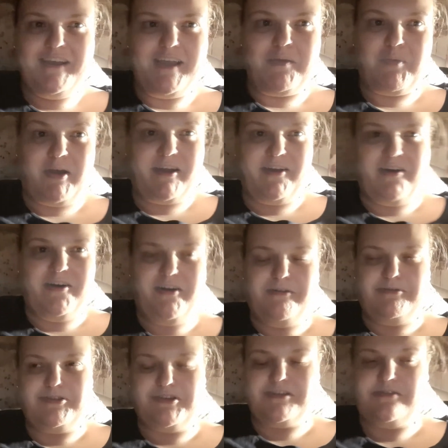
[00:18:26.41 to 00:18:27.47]
in my car.
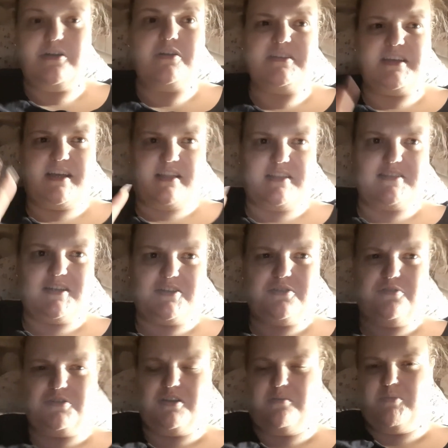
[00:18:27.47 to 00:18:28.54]
I didn't get the
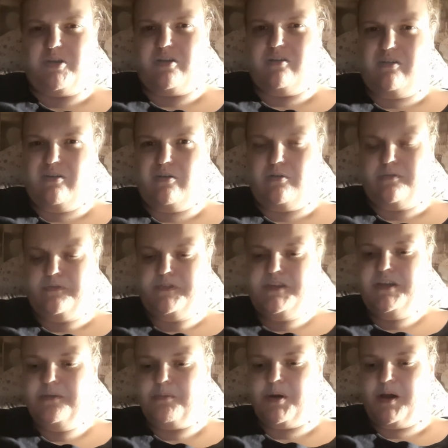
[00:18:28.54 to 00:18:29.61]
tattoo done in my car, obviously,
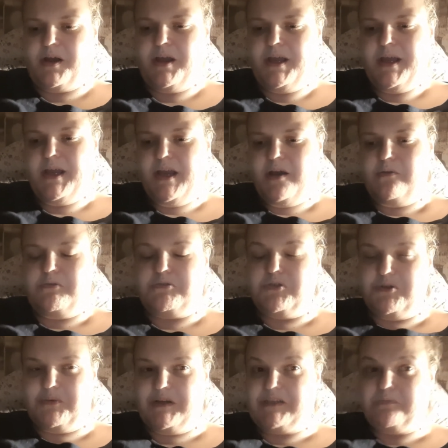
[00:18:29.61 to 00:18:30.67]
but we was on
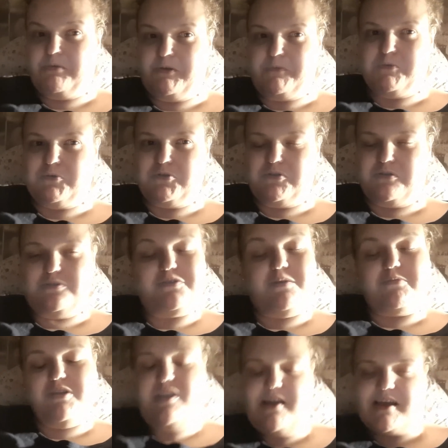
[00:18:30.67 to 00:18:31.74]
the way to Blue Water and I was
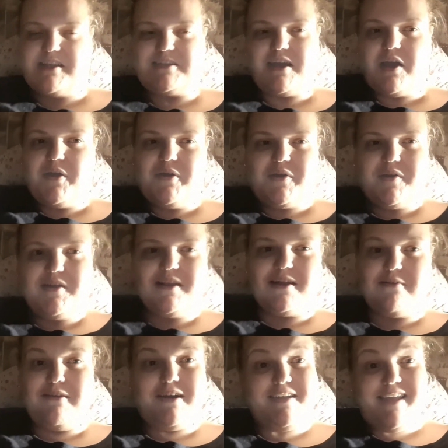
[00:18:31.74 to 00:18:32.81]
like, I'm going to get a tattoo. And they
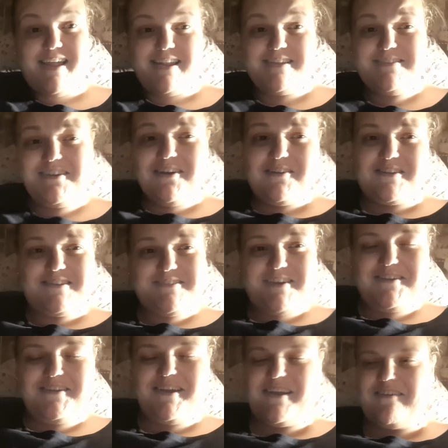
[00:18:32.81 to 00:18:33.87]
were like, yeah, let's go
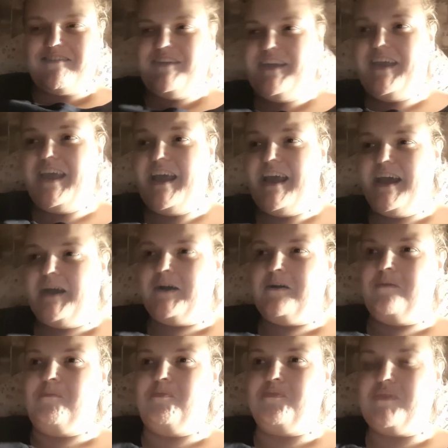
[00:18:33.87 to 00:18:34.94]
now.
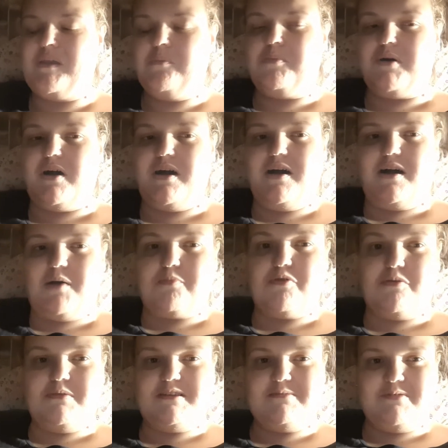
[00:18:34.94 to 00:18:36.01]
But I
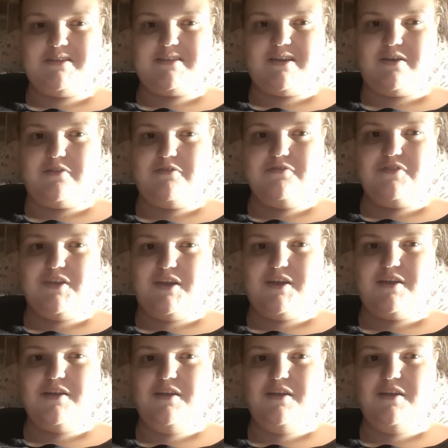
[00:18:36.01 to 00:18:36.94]
promised myself that